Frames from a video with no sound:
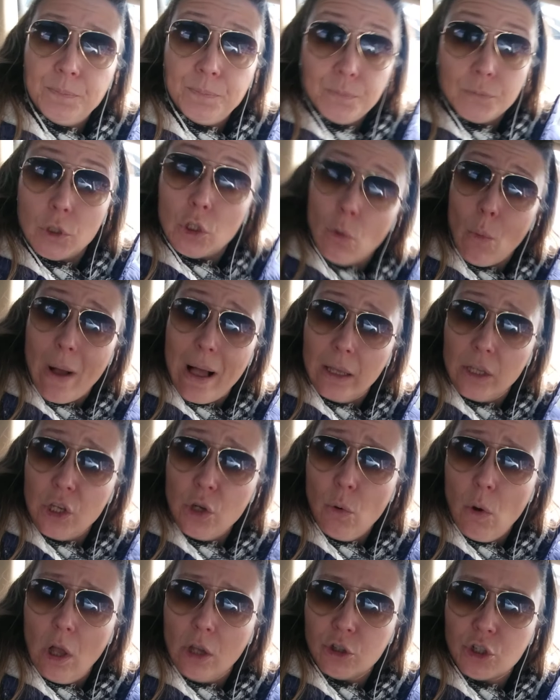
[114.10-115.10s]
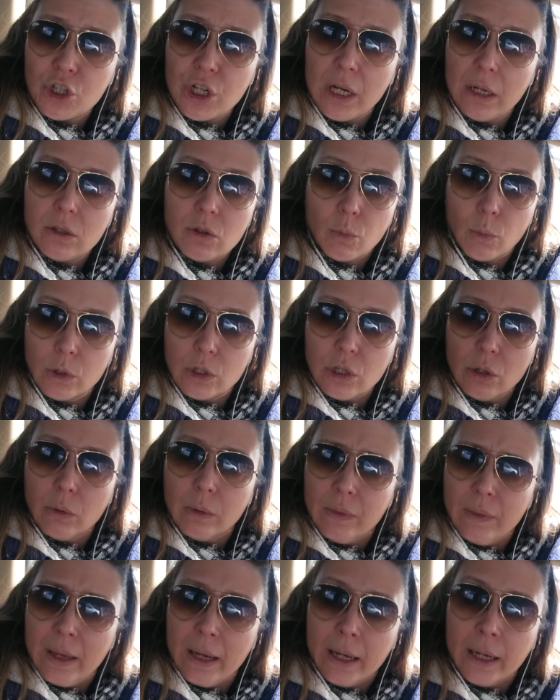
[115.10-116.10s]
while you all shits were
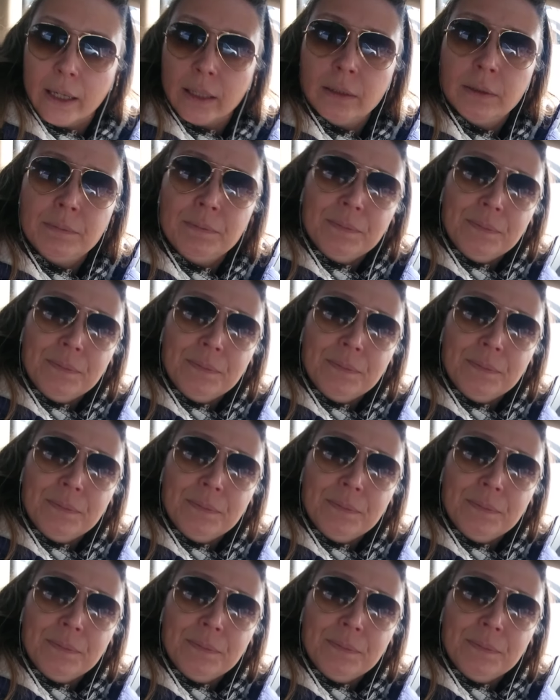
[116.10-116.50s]
doing that.